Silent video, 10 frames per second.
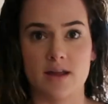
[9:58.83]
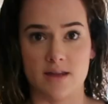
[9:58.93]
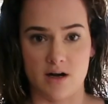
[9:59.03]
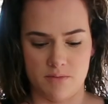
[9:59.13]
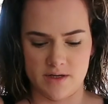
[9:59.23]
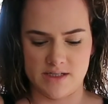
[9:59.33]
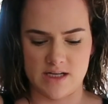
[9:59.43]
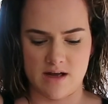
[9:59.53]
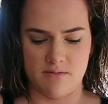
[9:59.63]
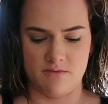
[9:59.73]
And then I'll put
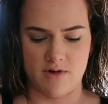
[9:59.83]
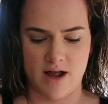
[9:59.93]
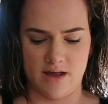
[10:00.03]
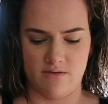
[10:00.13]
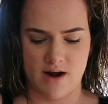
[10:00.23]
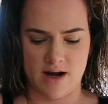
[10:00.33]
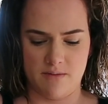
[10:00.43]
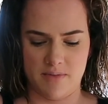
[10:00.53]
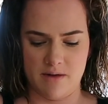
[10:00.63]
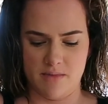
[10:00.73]
some right
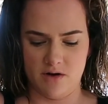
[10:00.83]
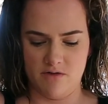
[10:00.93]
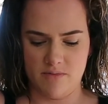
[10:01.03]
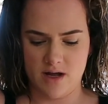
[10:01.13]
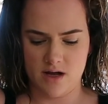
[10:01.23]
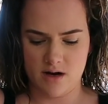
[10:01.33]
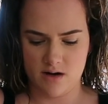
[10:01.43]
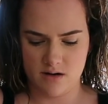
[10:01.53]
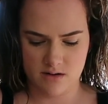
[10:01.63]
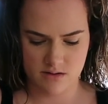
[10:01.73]
up in the middle of my hair.